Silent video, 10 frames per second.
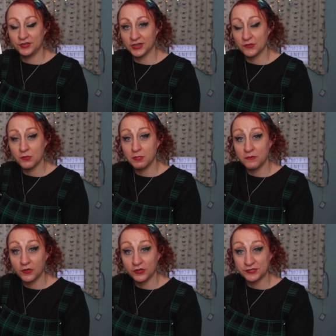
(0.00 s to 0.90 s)
ticket from my
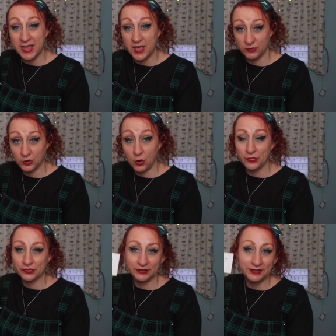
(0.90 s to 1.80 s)
first ever
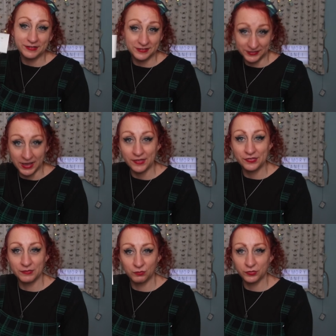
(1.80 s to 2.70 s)
concert, and
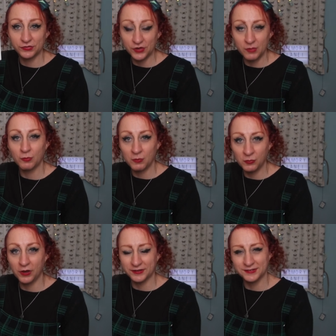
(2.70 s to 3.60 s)
yes, it was
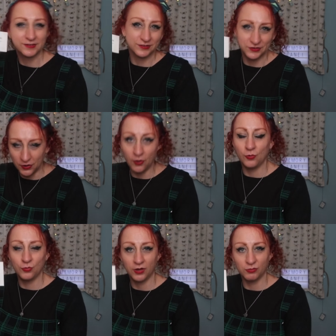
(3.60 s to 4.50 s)
911.
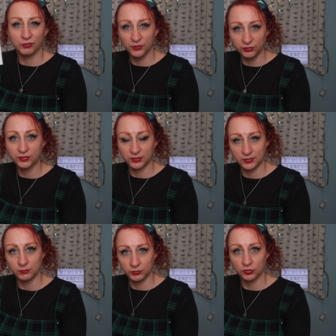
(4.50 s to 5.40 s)
No, I will not
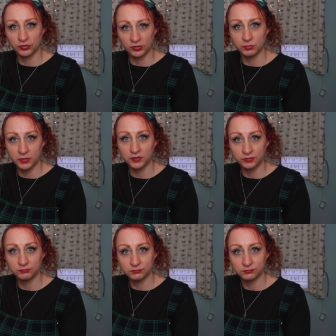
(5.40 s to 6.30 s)
accept your judgment.